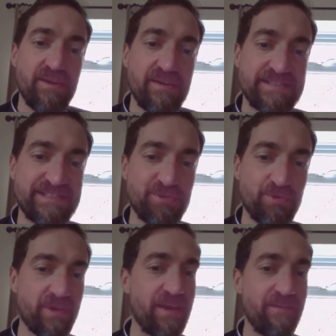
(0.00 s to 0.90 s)
it's
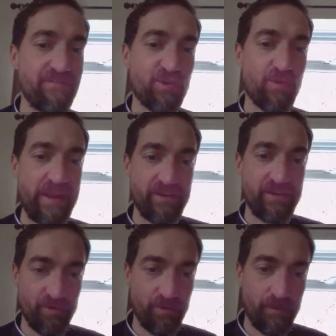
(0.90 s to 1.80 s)
talking of
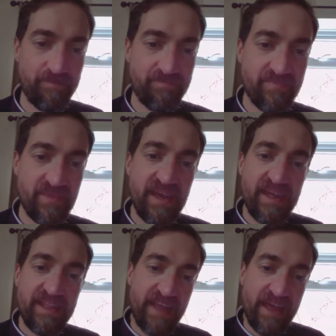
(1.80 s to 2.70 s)
Grendel.
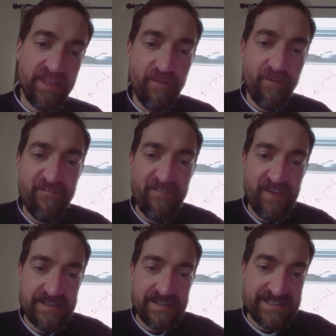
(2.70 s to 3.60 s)
Then the
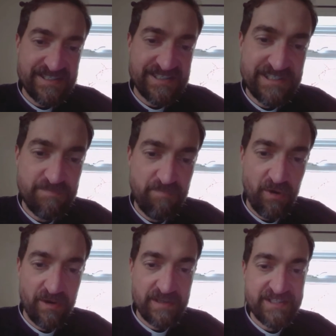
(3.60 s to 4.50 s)
fierce
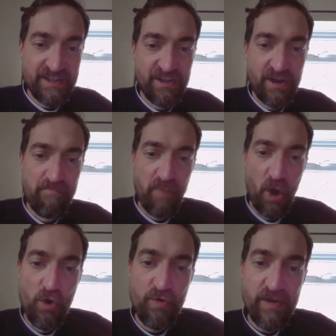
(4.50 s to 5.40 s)
spirit that
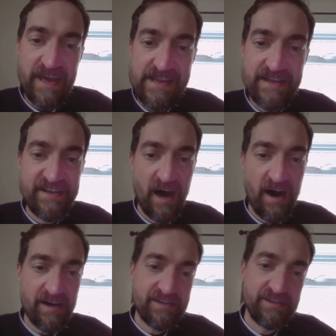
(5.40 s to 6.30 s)
abode in
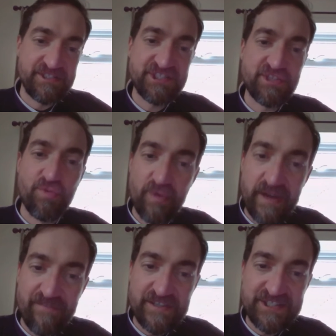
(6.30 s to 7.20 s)
darkness
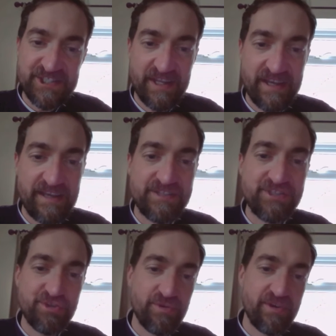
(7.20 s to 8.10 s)
grievously
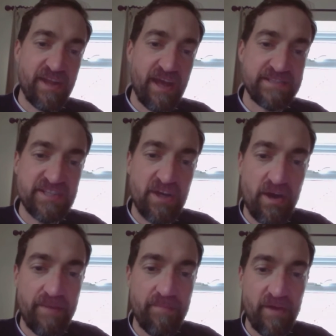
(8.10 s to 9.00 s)
endured a
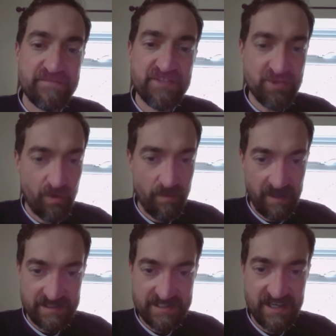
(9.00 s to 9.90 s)
time of
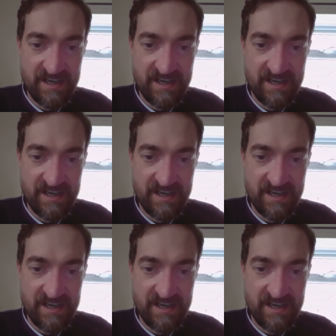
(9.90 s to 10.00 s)
torment.